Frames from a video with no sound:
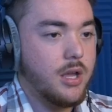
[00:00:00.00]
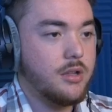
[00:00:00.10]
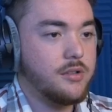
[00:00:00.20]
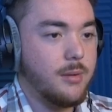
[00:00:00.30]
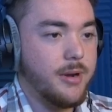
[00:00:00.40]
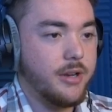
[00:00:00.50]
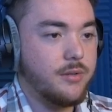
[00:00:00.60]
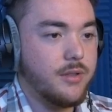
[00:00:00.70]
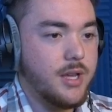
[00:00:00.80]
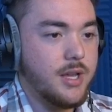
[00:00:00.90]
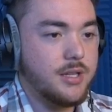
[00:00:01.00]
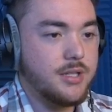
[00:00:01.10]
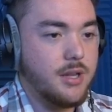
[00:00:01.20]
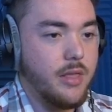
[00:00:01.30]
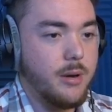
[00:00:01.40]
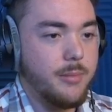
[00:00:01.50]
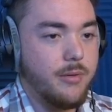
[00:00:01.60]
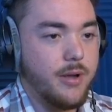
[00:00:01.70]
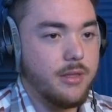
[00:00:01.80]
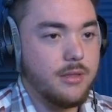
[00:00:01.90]
So I'm gonna do this, and then I'm
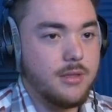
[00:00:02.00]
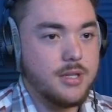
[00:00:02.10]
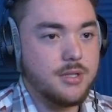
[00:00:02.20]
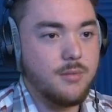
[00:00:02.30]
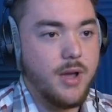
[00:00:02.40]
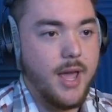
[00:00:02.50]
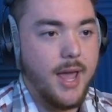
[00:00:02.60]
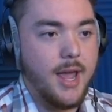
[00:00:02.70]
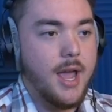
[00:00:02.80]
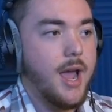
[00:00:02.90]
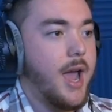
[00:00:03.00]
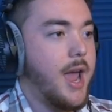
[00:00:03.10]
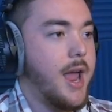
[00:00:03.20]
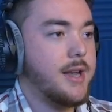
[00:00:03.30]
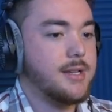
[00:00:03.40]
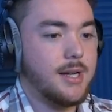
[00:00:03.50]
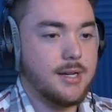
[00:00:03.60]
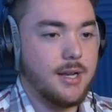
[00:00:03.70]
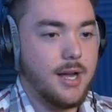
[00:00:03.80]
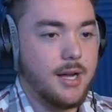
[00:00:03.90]
gonna run this way and
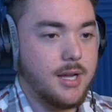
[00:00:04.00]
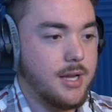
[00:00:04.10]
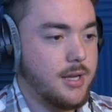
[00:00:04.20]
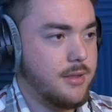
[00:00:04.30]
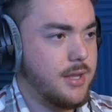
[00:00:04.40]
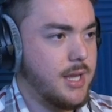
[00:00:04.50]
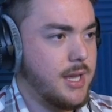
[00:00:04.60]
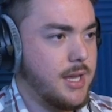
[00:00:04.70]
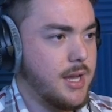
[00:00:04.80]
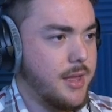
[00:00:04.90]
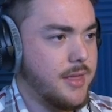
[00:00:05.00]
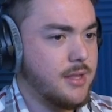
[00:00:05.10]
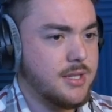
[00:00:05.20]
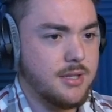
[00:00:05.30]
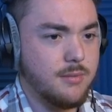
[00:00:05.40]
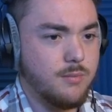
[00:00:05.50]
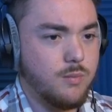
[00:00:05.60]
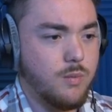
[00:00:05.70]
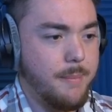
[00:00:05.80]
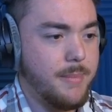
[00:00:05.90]
unlock the, I think this is the
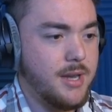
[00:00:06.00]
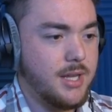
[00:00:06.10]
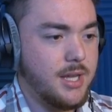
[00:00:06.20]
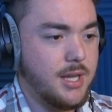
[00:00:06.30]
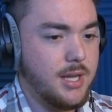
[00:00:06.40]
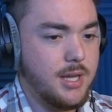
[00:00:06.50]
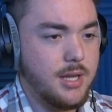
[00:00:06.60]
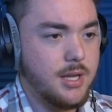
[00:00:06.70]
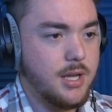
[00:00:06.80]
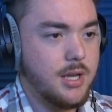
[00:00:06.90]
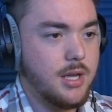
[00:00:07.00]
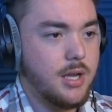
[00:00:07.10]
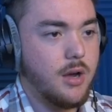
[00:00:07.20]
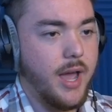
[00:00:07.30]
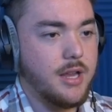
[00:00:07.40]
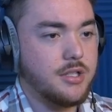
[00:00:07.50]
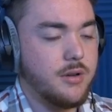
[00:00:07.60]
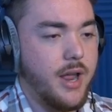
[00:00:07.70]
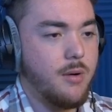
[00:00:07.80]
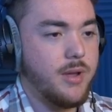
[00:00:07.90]
weapon key? Okay,
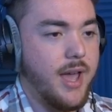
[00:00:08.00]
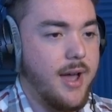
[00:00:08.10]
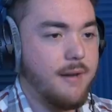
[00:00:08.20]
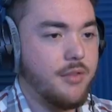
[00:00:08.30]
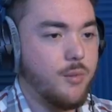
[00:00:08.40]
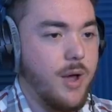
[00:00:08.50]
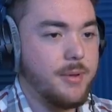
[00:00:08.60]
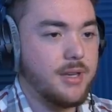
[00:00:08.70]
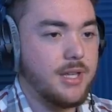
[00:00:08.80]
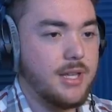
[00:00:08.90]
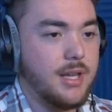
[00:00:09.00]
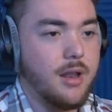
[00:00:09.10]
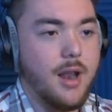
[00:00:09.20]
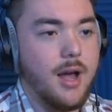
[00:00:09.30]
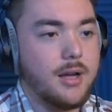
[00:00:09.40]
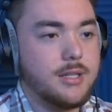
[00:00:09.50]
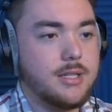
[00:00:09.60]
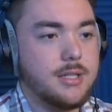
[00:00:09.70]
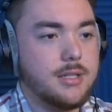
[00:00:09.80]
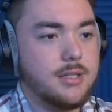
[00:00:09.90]
so now we have the weapon key unlocked.